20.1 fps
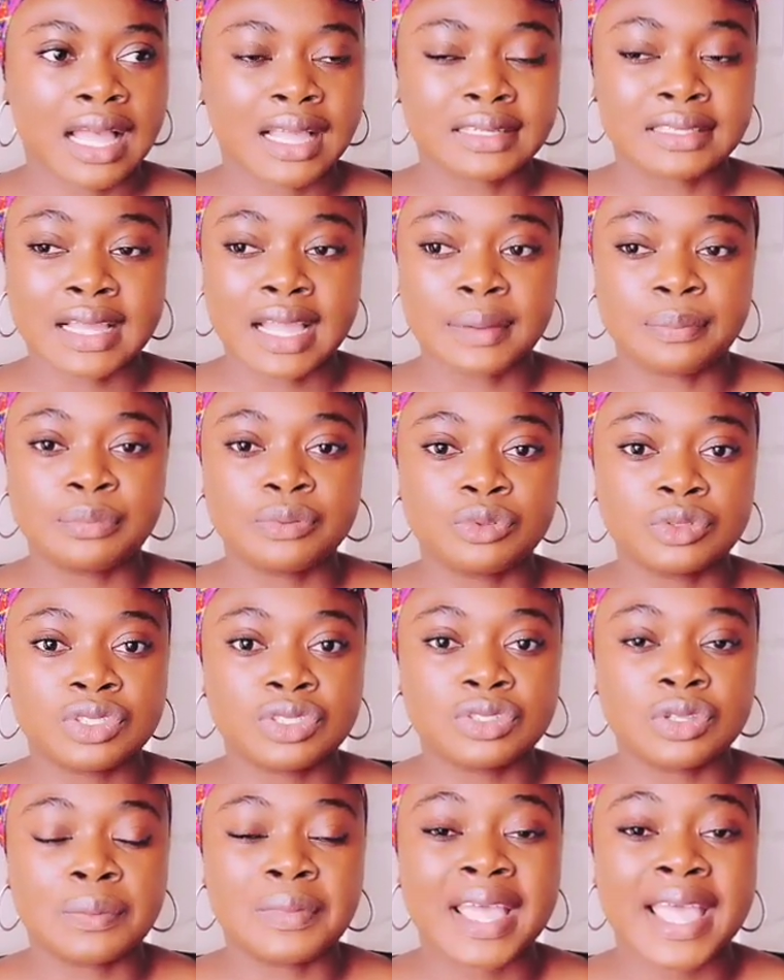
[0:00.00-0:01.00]
And I
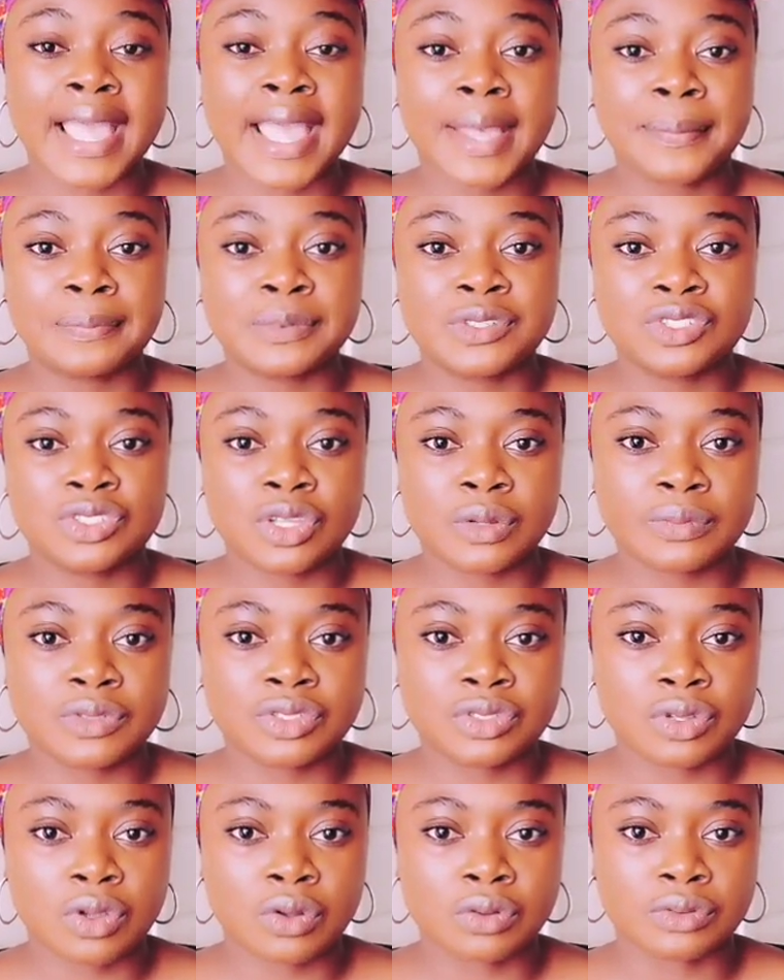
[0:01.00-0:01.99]
put some Epsom
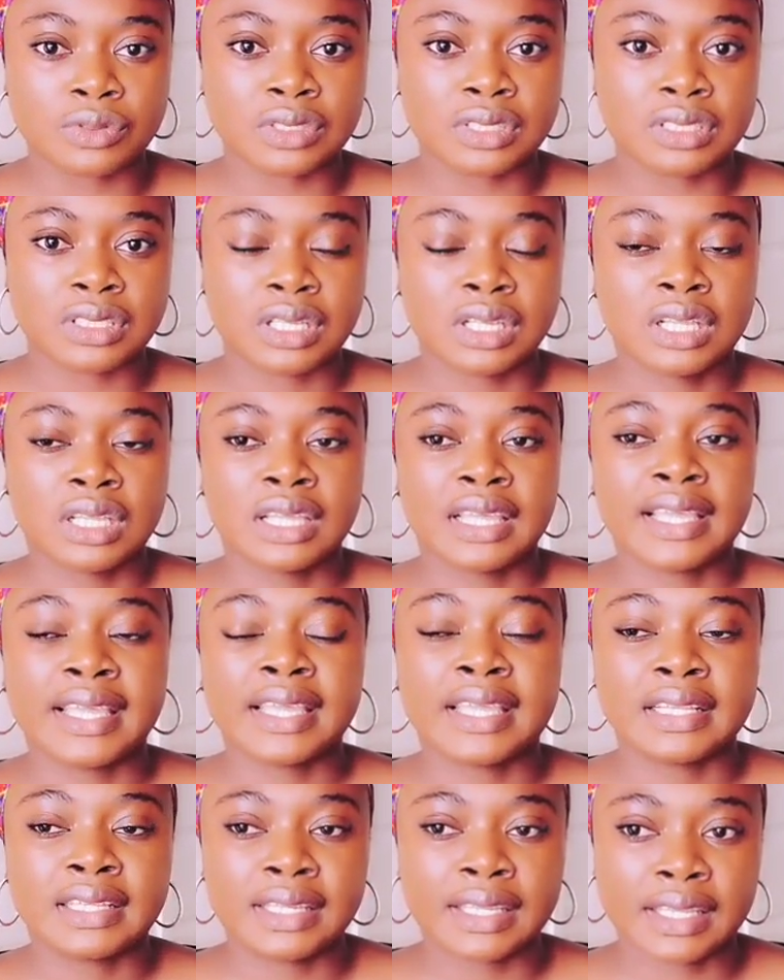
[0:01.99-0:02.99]
salt
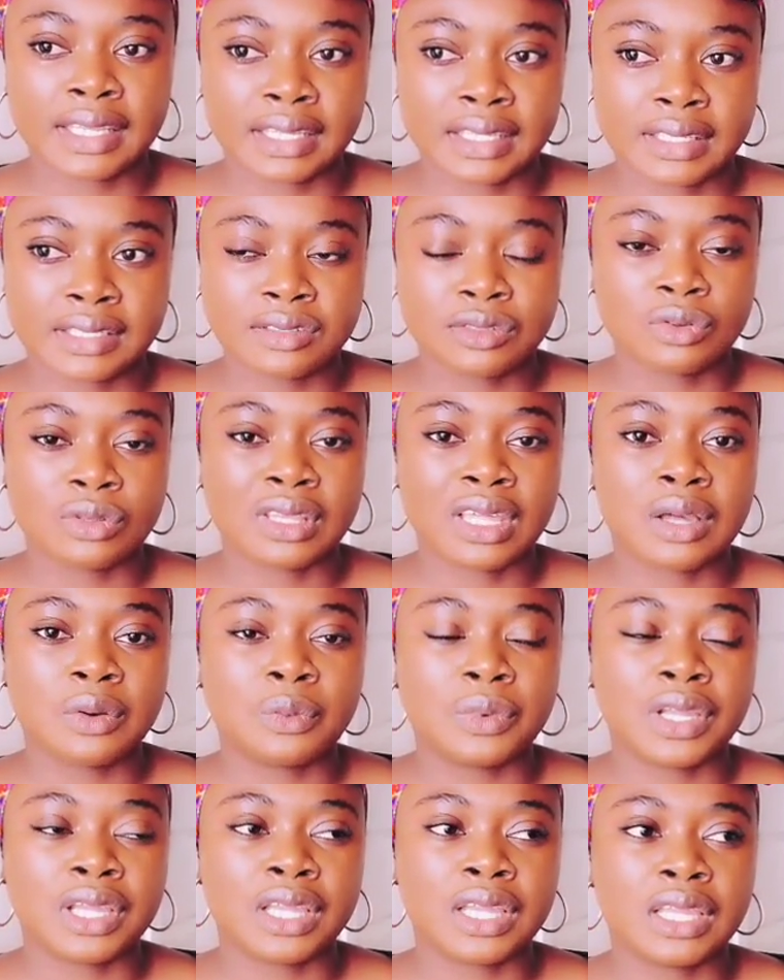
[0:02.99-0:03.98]
in it so
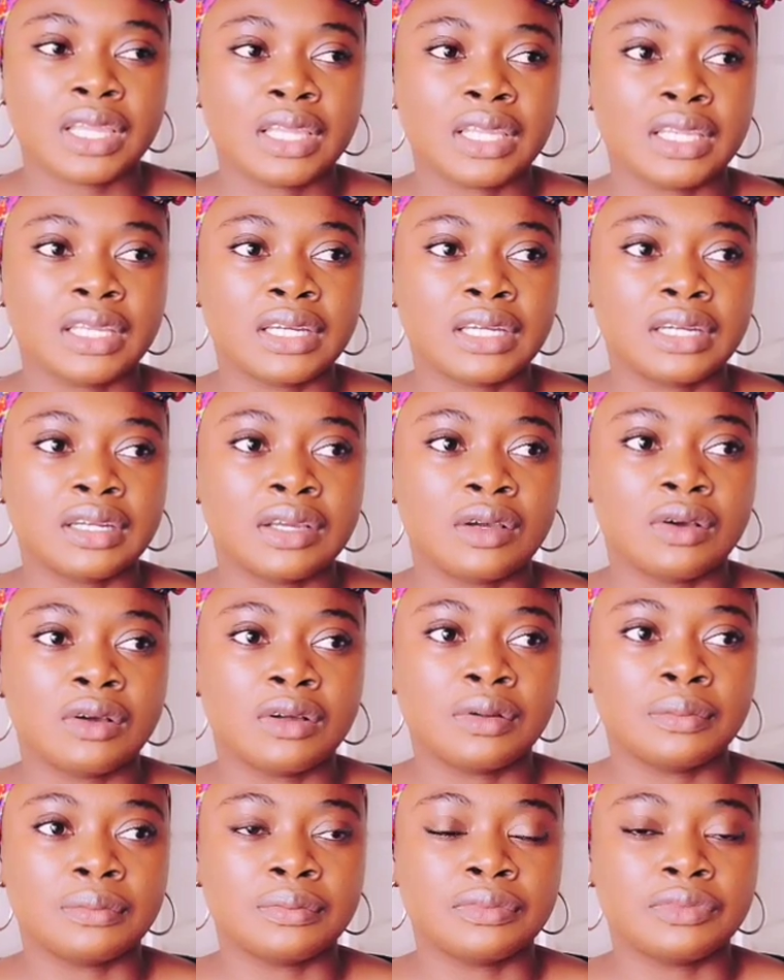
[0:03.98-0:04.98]
that way it
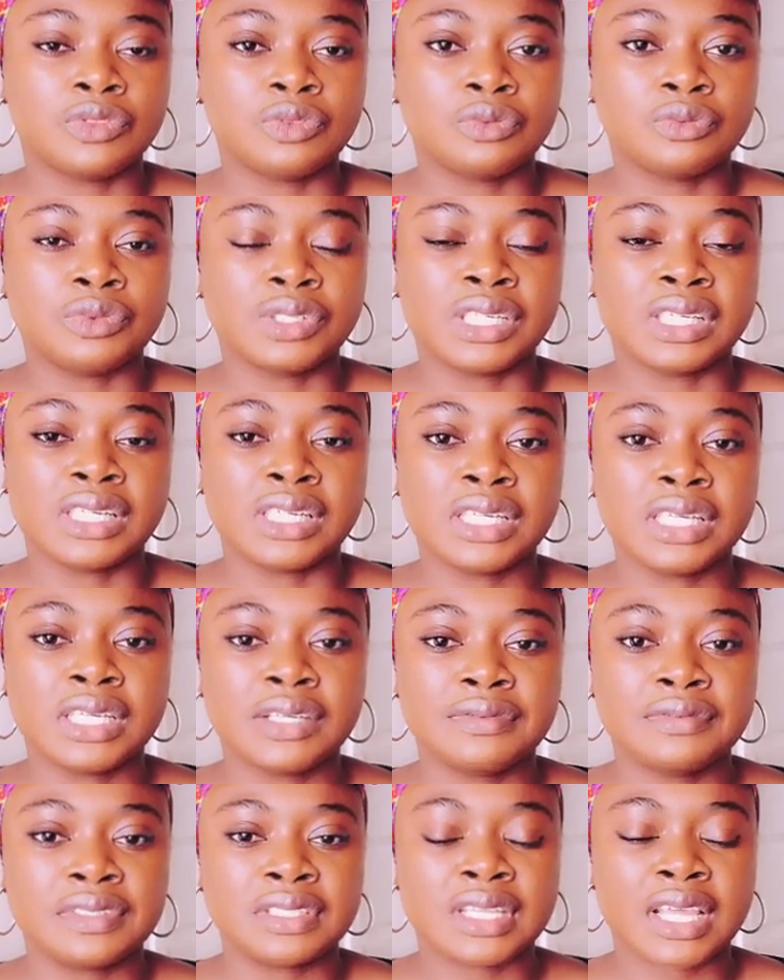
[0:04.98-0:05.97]

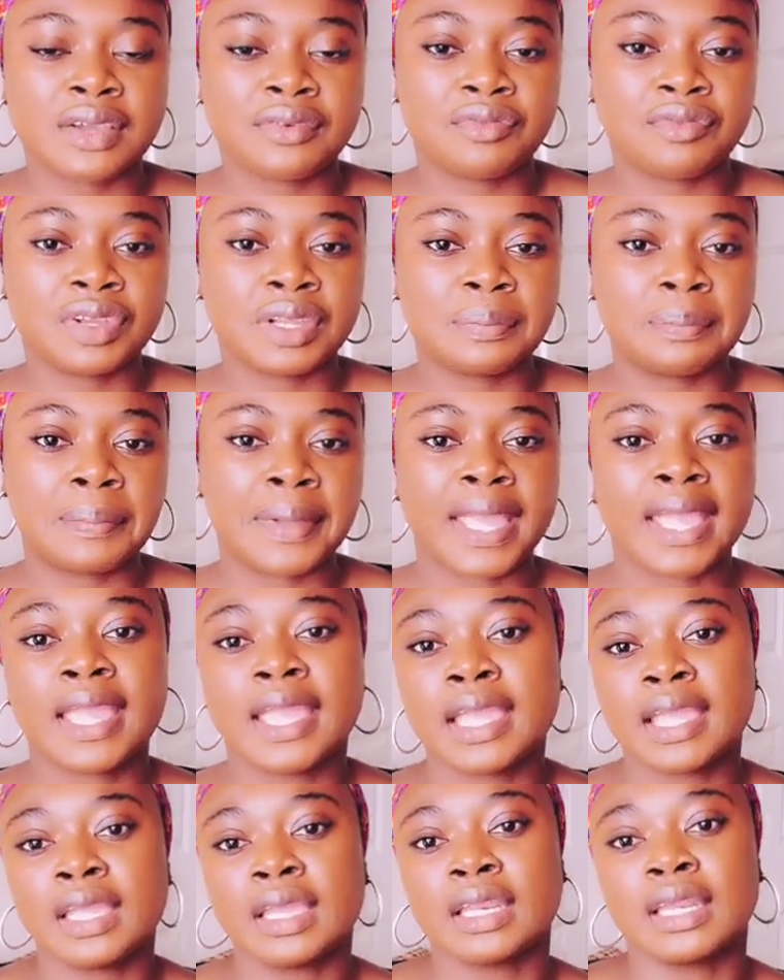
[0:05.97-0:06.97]
relieves every
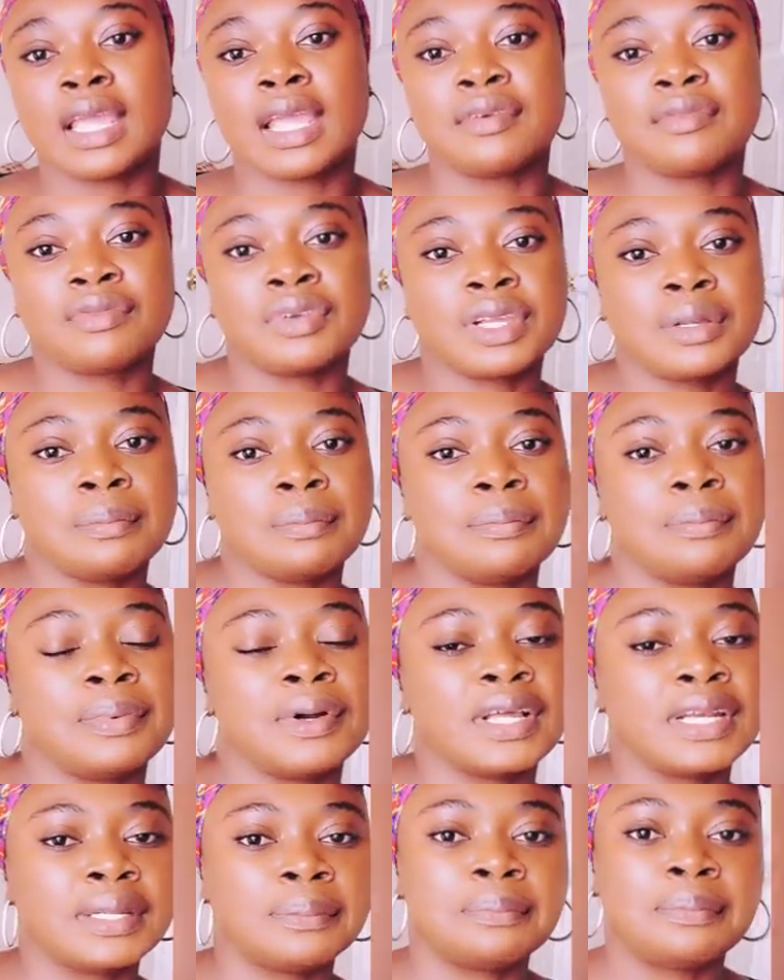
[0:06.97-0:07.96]
pain, every
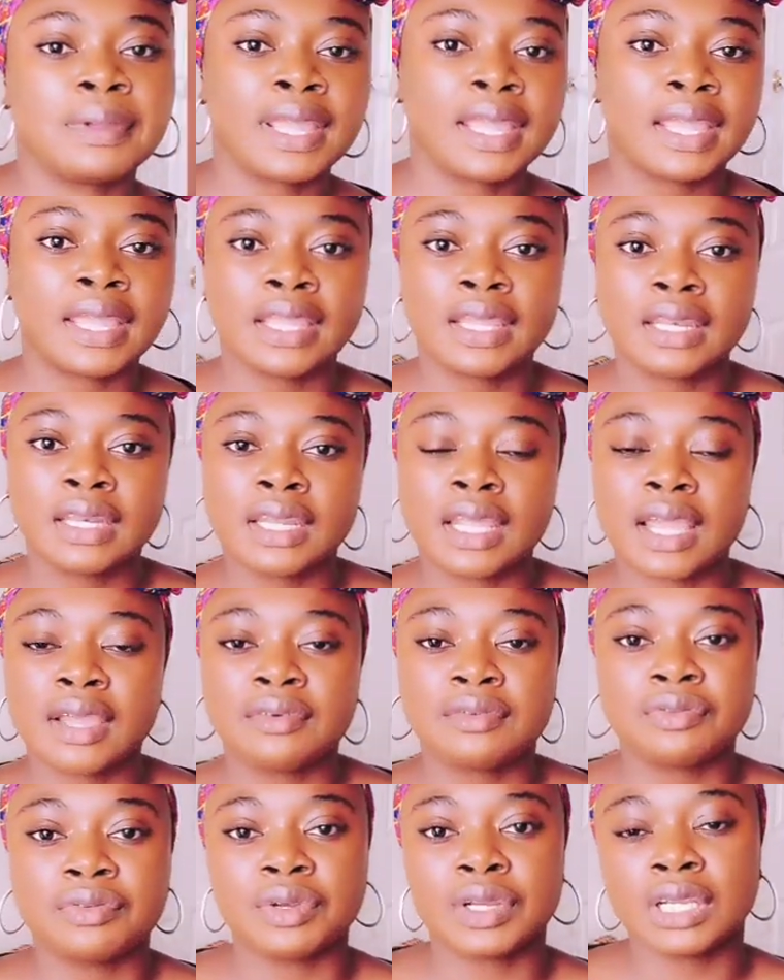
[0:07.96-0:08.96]
body pain,
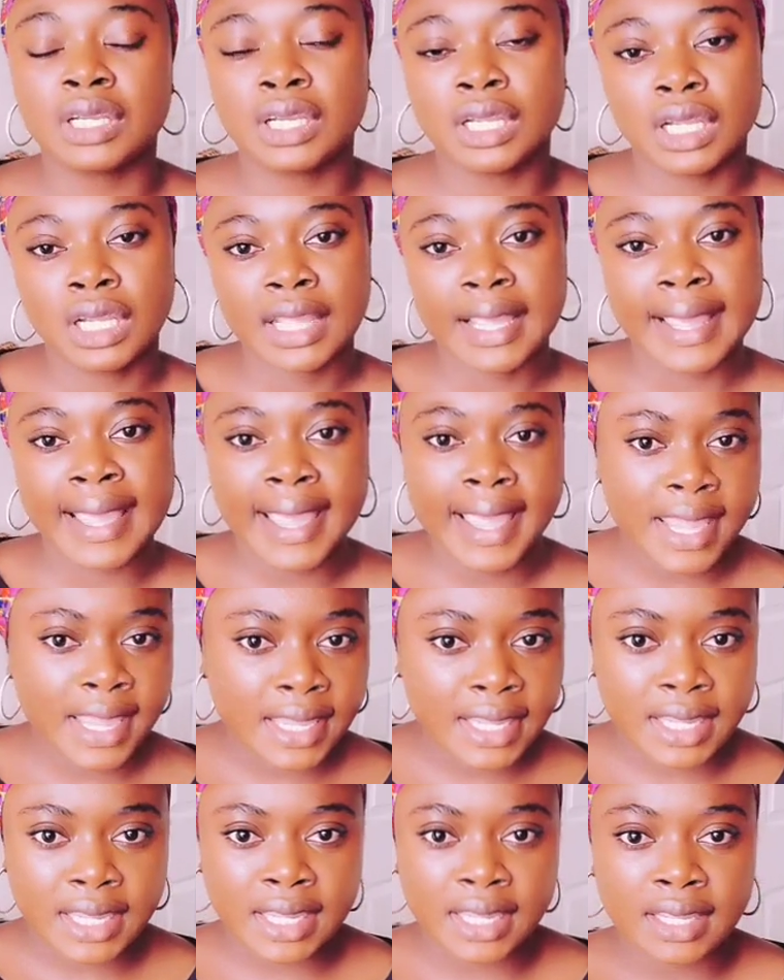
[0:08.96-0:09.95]
every
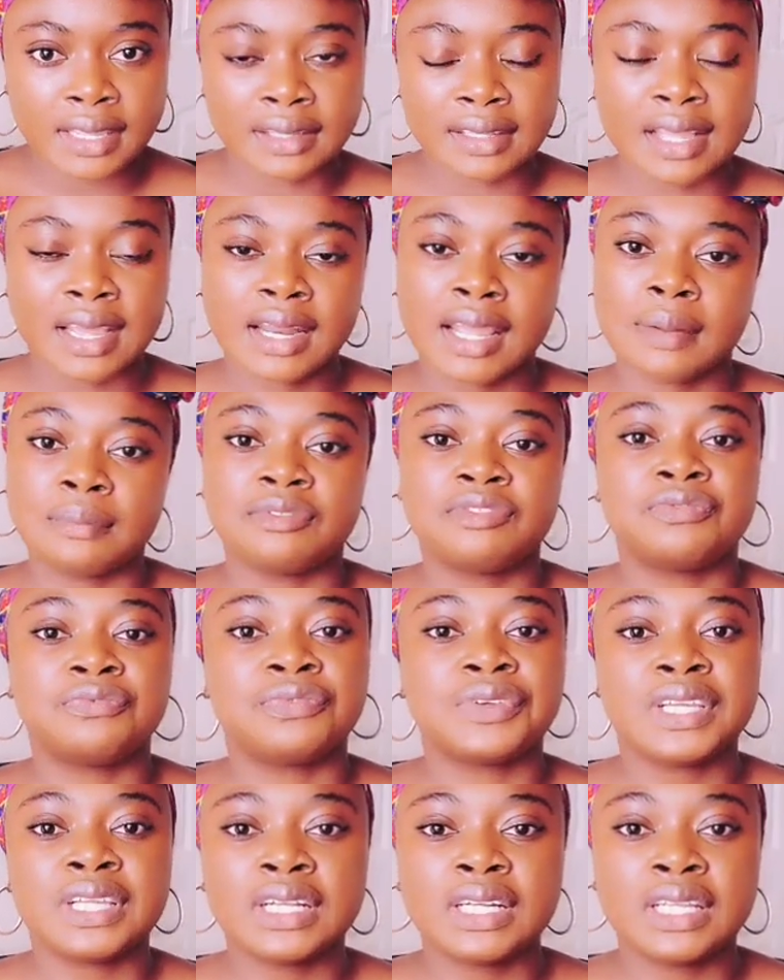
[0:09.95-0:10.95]
ache that I'm
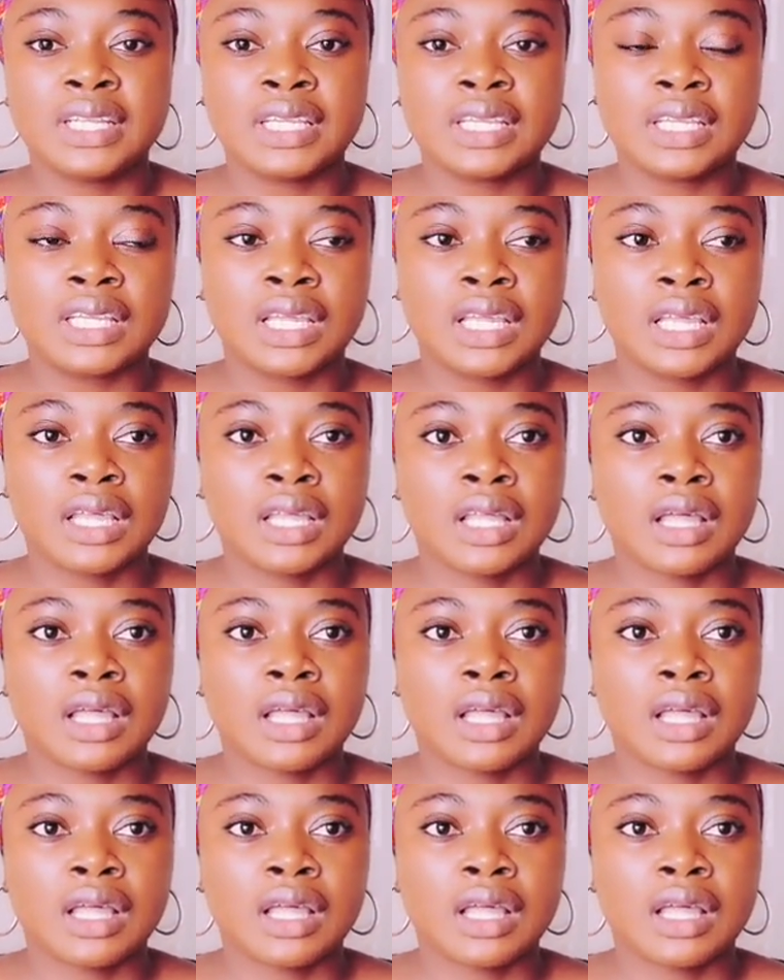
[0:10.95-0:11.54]
feeling.